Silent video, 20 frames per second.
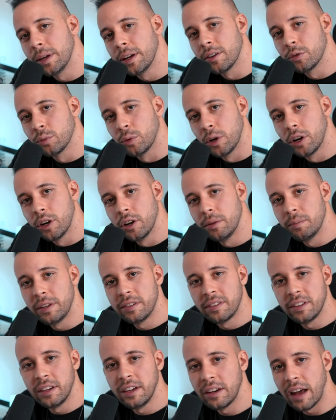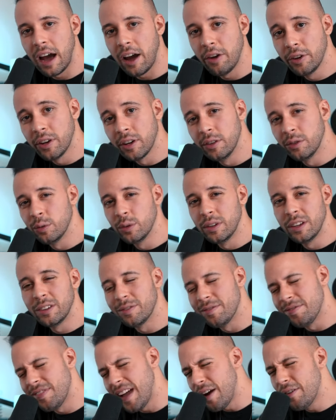because we're going to be seeing how you can do this
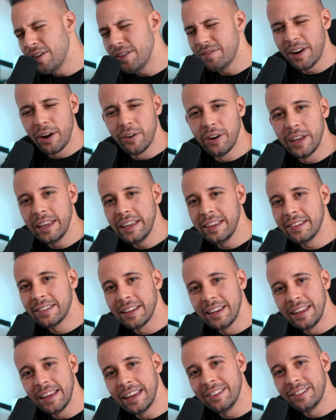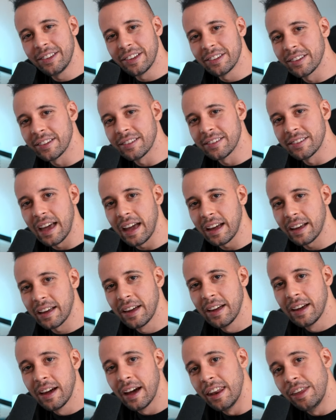very easily in just a sec.
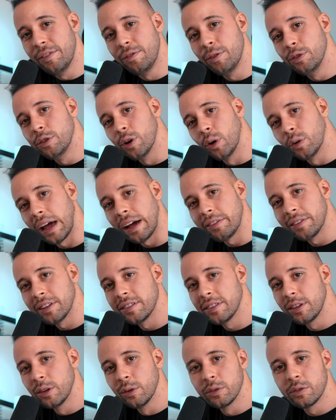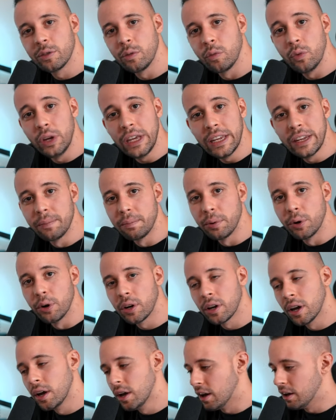And if you don't have the skills to read a
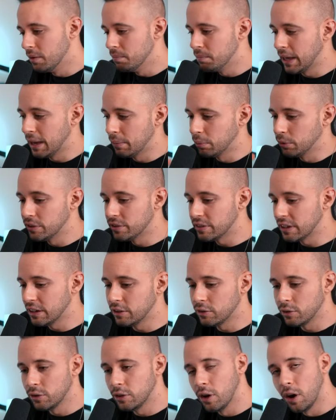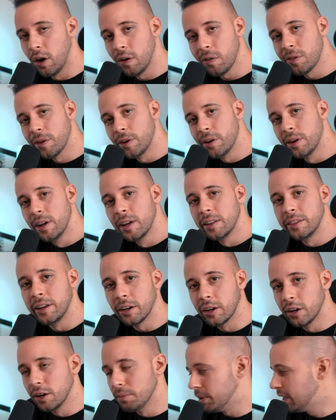book and be able to send it to the author, they're
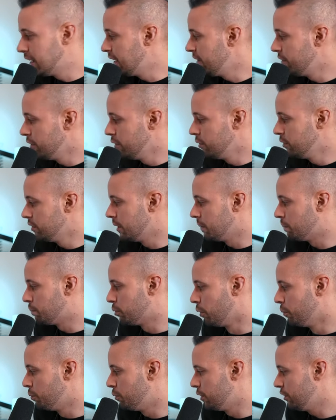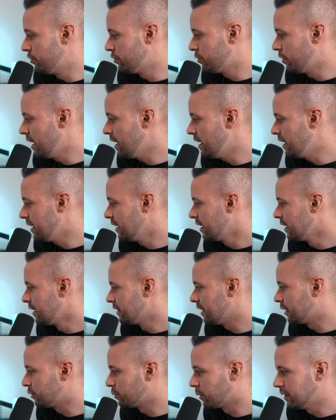going to be giving you the appropriate training.
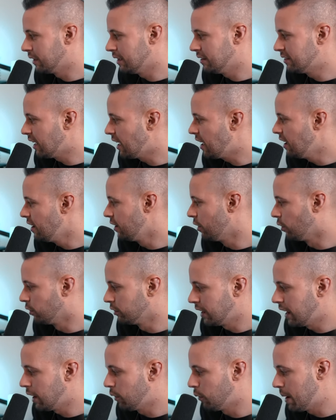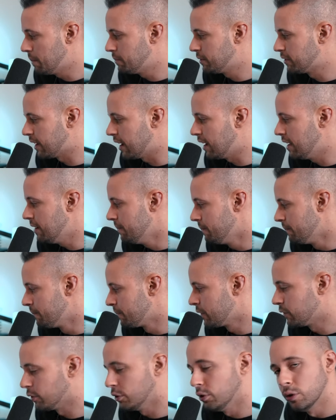That's what they say here on their website.
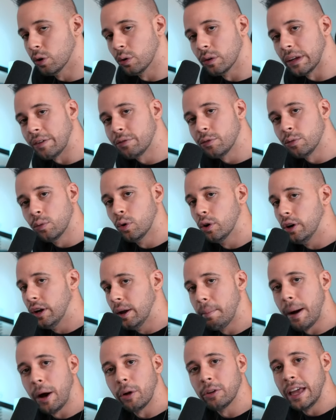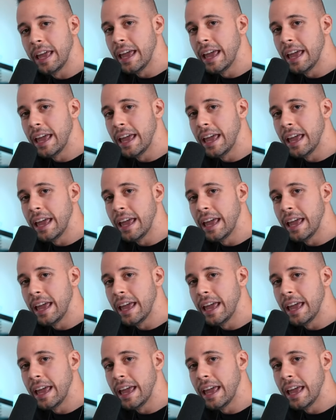So you don't have to worry about